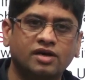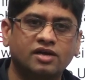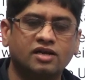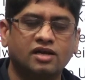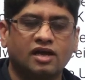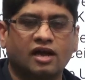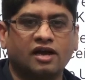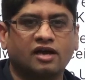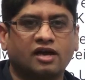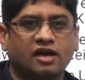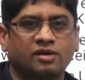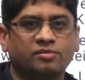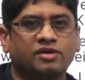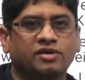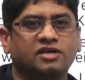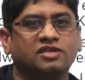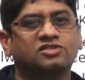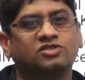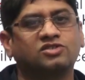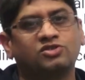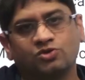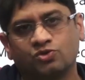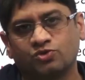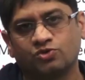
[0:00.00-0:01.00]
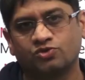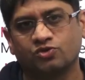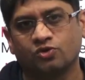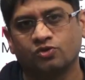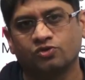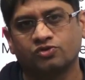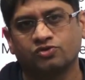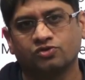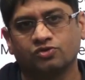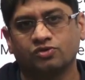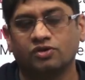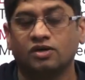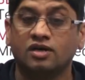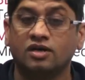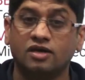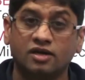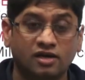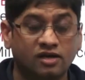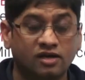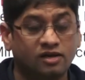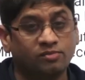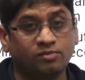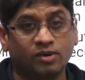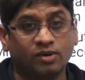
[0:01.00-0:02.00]
and academic institutes also.
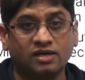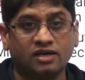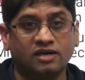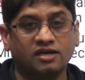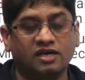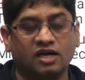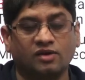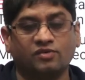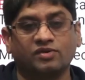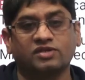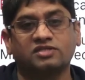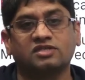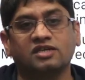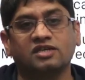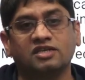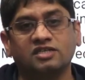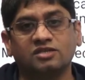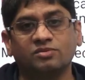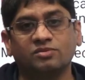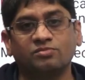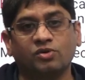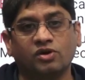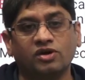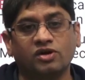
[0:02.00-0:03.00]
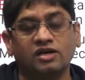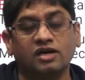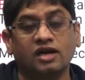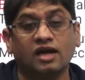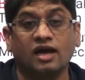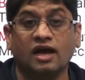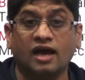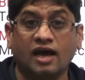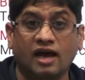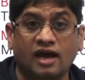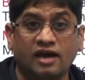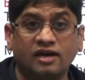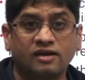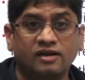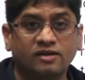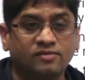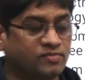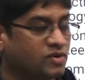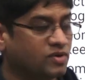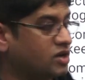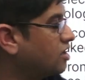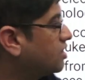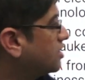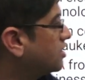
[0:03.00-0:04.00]
But diversity is important and
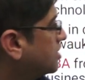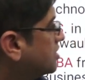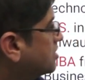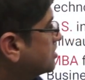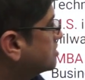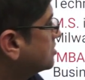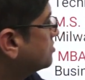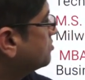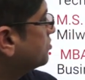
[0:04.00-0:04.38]
learning is